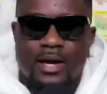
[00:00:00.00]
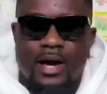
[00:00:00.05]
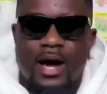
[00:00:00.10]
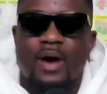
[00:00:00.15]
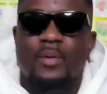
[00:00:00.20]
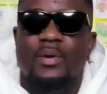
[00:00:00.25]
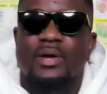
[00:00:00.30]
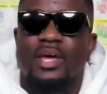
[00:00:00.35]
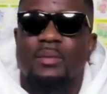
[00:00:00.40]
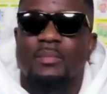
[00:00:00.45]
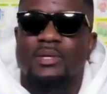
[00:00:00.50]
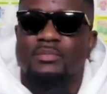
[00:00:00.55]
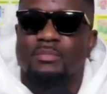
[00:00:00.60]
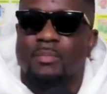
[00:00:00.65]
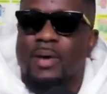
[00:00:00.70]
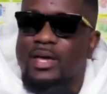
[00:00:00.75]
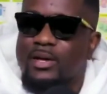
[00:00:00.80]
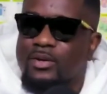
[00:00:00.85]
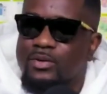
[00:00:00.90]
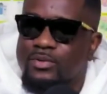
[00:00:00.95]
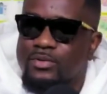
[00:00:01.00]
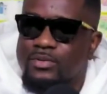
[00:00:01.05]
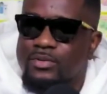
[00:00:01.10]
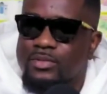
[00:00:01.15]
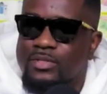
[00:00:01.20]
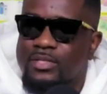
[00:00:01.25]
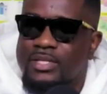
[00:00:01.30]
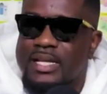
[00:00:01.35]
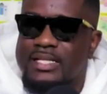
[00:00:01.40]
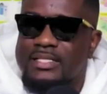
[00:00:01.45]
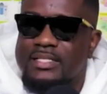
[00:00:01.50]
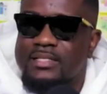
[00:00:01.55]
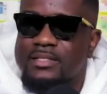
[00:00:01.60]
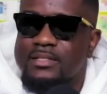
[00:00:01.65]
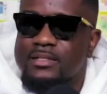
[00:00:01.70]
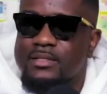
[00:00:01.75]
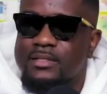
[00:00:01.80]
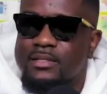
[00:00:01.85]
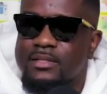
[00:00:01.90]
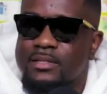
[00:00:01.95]
how I am as Michael
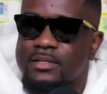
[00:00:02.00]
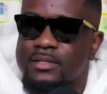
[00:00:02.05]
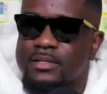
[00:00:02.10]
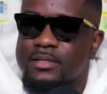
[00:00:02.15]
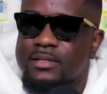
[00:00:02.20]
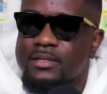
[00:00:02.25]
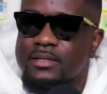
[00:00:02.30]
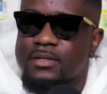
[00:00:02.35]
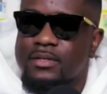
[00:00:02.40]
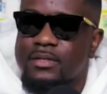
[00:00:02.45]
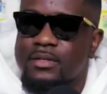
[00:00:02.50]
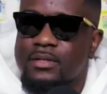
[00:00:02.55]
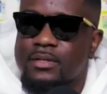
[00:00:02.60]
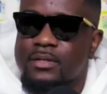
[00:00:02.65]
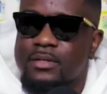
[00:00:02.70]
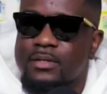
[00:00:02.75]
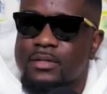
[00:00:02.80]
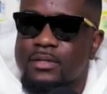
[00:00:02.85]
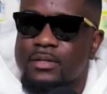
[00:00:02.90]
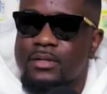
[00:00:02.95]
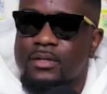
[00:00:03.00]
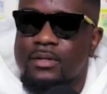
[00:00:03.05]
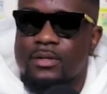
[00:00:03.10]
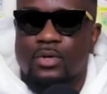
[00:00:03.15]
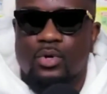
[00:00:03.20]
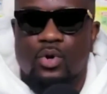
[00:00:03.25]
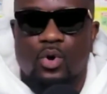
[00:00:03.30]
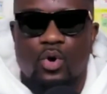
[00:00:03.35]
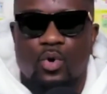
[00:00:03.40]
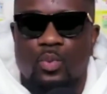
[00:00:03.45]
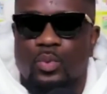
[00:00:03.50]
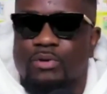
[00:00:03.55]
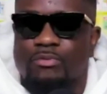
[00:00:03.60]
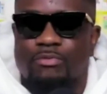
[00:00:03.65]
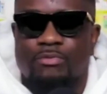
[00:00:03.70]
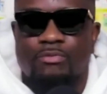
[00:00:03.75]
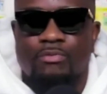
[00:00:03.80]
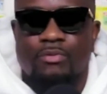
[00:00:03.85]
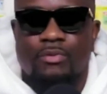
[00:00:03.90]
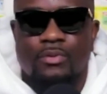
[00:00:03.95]
doesn't go
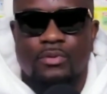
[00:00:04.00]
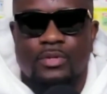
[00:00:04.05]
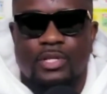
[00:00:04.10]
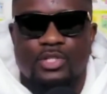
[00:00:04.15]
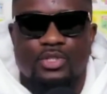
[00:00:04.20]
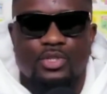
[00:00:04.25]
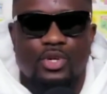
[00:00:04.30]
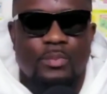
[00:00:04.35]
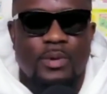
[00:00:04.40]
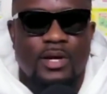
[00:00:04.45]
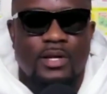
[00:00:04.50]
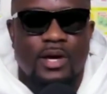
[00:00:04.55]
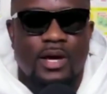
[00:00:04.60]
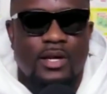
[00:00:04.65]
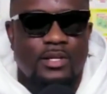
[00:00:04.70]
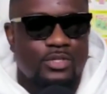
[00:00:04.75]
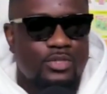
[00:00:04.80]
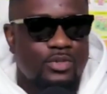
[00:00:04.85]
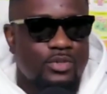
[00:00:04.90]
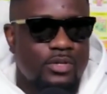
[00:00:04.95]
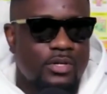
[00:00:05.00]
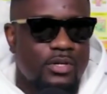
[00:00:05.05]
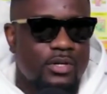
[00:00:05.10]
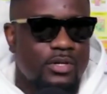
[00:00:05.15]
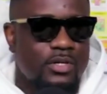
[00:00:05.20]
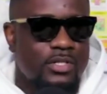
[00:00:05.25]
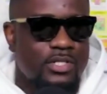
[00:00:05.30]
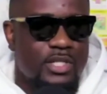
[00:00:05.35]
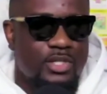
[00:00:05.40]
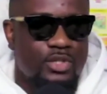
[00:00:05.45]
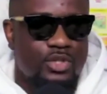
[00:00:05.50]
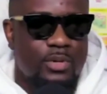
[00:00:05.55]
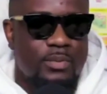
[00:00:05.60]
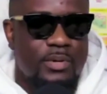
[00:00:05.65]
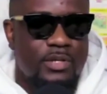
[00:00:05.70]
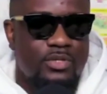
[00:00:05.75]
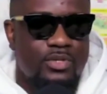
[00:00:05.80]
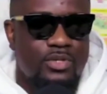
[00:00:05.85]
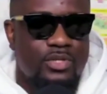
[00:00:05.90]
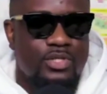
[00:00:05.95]
with the job I took, because the job
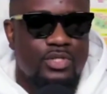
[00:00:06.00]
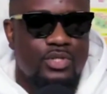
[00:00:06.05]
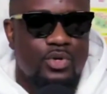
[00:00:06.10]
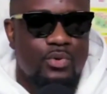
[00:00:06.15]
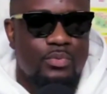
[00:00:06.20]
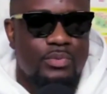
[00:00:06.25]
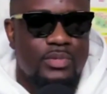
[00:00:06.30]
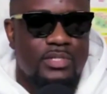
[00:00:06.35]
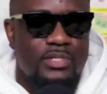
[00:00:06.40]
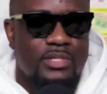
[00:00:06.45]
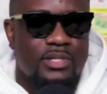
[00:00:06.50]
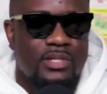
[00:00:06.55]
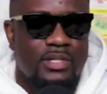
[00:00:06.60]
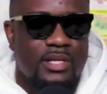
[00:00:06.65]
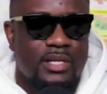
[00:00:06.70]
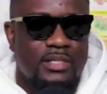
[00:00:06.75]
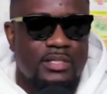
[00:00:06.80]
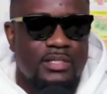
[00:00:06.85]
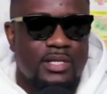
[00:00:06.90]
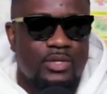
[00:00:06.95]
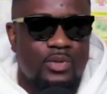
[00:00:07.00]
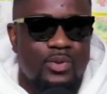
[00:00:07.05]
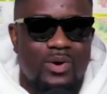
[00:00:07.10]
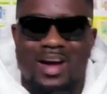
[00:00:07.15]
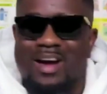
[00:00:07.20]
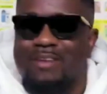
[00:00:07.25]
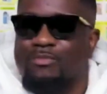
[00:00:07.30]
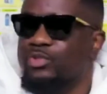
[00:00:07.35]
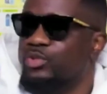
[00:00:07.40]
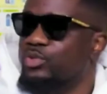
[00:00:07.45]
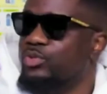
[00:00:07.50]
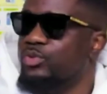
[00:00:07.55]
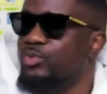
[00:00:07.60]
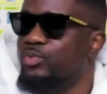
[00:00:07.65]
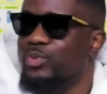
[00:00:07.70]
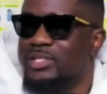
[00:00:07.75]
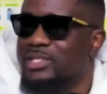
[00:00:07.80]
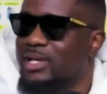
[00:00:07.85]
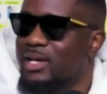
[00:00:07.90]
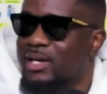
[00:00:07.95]
I took is showbiz, the things that you have to do, which